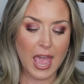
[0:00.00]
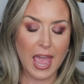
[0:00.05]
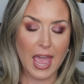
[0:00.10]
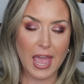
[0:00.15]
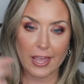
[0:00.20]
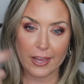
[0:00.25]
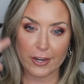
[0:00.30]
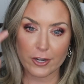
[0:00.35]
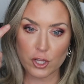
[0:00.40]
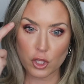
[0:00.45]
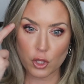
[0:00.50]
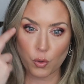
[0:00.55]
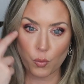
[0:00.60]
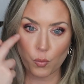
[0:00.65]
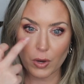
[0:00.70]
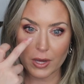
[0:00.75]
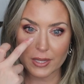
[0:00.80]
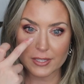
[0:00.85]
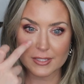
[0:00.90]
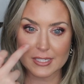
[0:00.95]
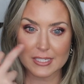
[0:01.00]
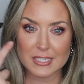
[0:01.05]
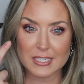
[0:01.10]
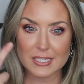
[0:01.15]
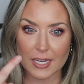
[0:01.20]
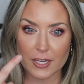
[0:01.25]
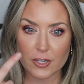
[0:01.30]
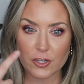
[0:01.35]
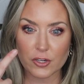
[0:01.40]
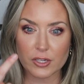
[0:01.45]
and you want to
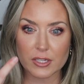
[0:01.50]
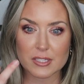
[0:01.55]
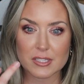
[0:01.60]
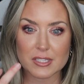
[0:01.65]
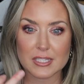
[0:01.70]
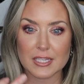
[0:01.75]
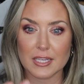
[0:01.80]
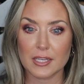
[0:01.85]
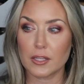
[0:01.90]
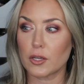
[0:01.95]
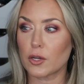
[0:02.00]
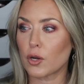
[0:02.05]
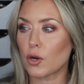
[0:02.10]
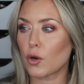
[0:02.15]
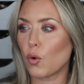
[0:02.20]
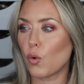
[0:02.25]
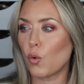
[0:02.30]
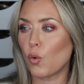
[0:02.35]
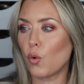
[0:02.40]
set your concealer